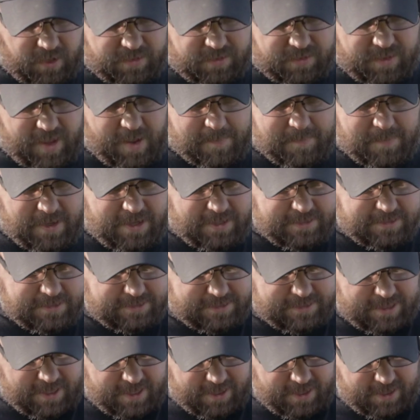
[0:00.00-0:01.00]
That being
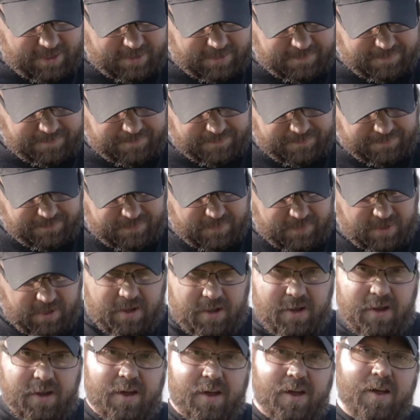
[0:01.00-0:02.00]
said,
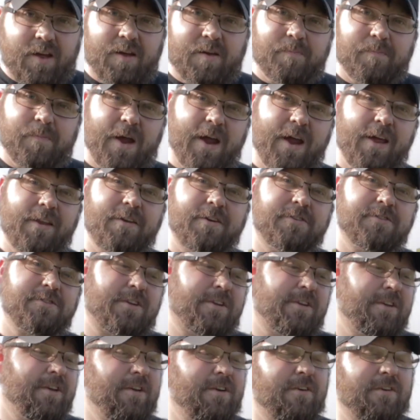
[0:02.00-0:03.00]
man, there's a
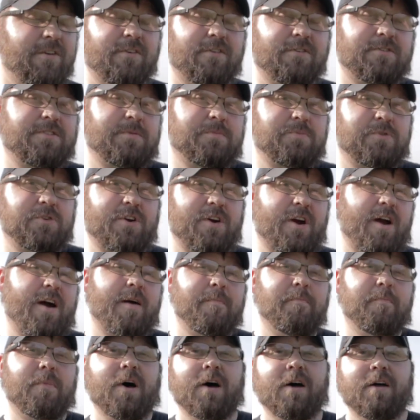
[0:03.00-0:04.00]
little
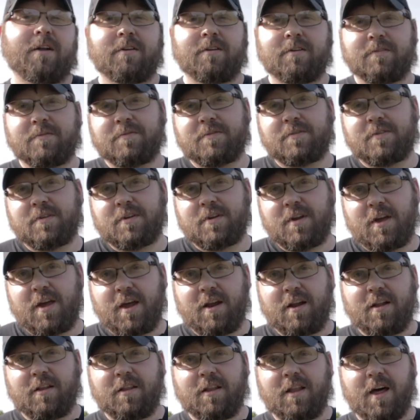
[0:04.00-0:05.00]
subscribe button
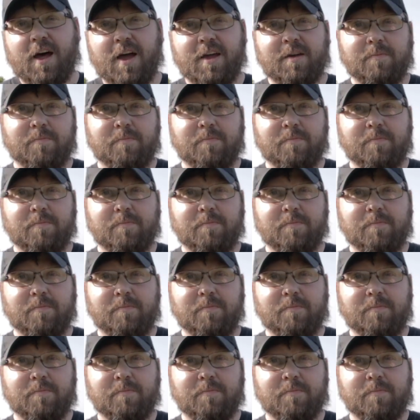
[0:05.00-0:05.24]
and a like